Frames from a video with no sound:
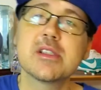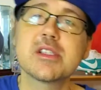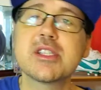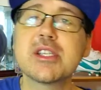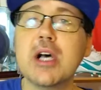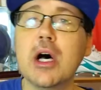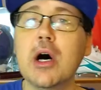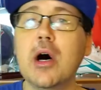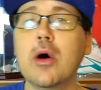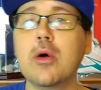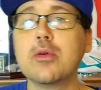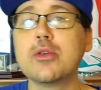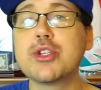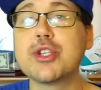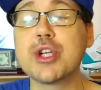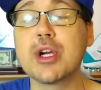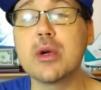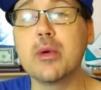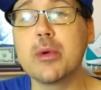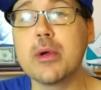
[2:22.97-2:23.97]
So,
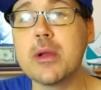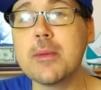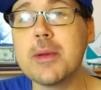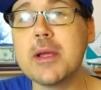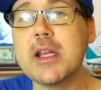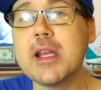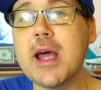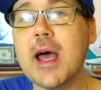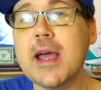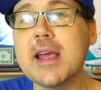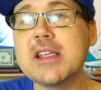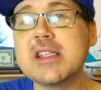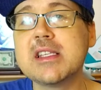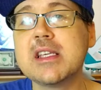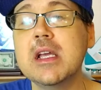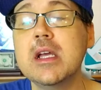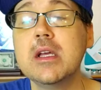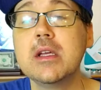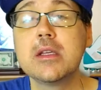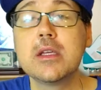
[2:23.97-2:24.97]
sure would have been nice.